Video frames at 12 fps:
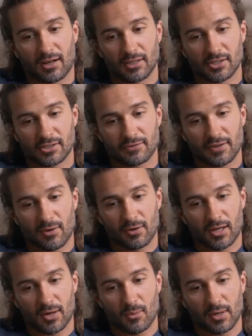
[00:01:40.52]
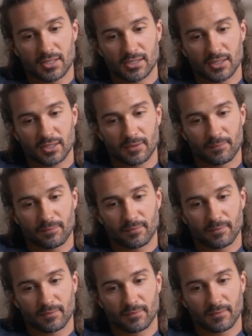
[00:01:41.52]
I just felt like I wanted to
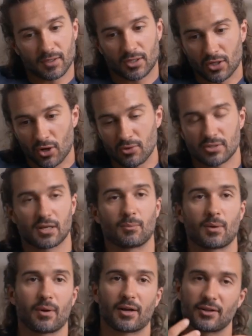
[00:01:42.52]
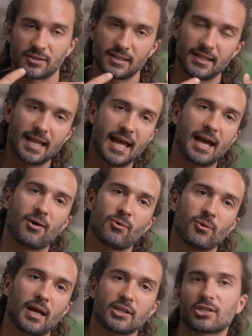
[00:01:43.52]
go somewhere where I could just let out
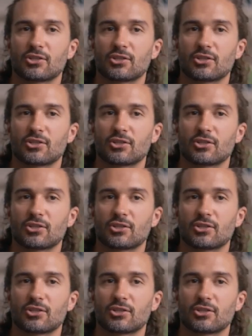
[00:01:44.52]
all that